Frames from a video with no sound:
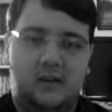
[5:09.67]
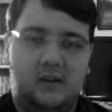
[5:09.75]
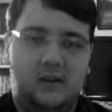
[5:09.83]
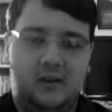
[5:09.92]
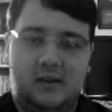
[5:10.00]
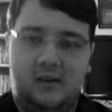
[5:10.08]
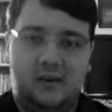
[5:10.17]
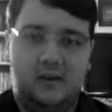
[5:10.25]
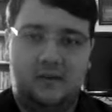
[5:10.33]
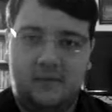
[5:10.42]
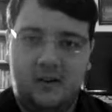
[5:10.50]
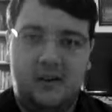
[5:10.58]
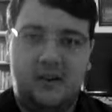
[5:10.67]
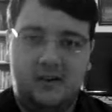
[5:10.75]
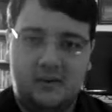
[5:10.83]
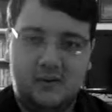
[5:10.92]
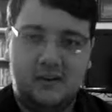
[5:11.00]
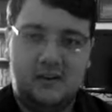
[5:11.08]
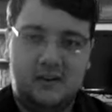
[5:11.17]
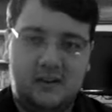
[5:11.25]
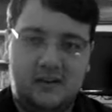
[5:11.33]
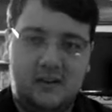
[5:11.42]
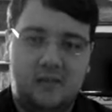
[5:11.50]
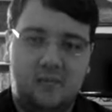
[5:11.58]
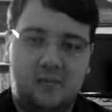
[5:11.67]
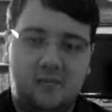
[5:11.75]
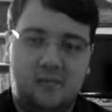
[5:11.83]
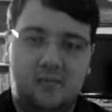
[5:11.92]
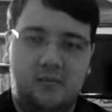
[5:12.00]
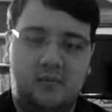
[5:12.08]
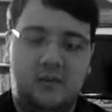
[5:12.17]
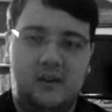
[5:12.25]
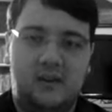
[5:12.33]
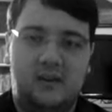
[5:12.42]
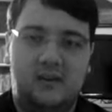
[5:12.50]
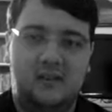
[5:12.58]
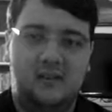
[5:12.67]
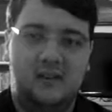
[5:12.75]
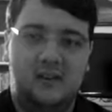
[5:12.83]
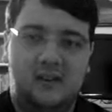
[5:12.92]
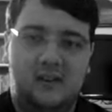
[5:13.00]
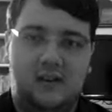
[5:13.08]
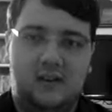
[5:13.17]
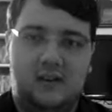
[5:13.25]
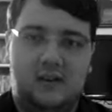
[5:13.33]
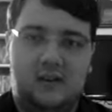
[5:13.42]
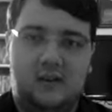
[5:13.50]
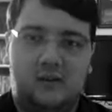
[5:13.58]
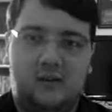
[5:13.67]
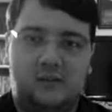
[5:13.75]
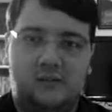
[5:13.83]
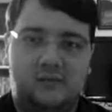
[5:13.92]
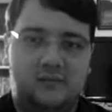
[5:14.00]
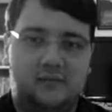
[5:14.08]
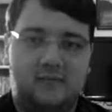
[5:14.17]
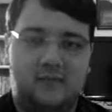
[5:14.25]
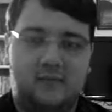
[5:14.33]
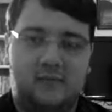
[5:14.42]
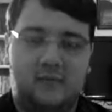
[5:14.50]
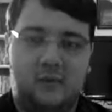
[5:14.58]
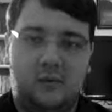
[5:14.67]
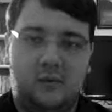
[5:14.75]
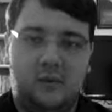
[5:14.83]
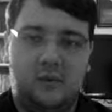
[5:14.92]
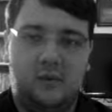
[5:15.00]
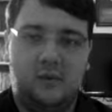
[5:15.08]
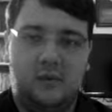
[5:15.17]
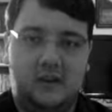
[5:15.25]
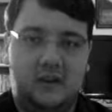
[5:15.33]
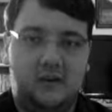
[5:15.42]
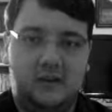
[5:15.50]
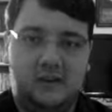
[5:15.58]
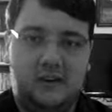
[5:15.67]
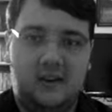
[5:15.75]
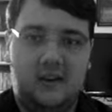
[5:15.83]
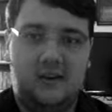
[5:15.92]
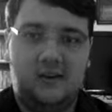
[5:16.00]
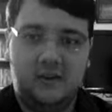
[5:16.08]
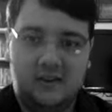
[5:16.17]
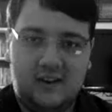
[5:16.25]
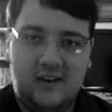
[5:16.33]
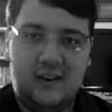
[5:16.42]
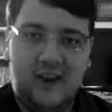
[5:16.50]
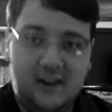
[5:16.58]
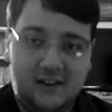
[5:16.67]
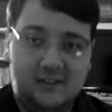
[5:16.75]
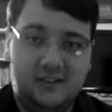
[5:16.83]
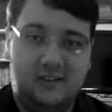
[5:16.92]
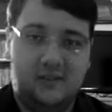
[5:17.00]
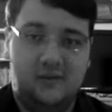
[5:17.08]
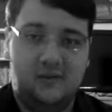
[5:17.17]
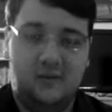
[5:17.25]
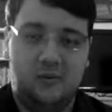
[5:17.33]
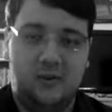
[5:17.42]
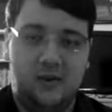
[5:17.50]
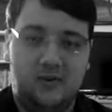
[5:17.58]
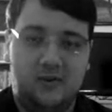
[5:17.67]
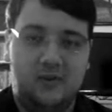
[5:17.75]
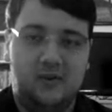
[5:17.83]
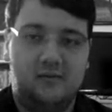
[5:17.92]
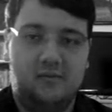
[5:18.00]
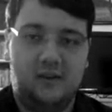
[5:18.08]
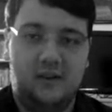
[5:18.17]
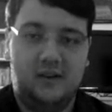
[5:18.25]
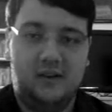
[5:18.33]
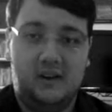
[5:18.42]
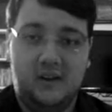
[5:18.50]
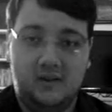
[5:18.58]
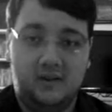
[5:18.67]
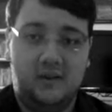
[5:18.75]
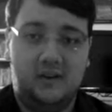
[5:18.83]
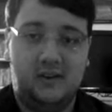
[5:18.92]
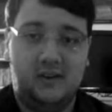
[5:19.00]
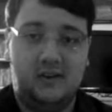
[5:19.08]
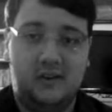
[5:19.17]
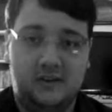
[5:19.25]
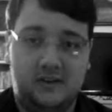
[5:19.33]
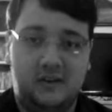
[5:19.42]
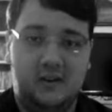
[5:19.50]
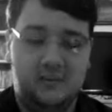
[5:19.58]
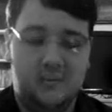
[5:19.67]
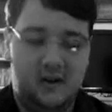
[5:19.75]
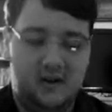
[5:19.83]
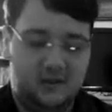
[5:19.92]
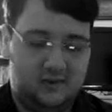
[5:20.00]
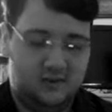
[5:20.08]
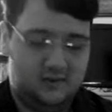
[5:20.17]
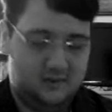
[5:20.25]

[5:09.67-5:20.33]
like you're very interested in him, but you're you just get anxious for whatever dangerous decision he makes.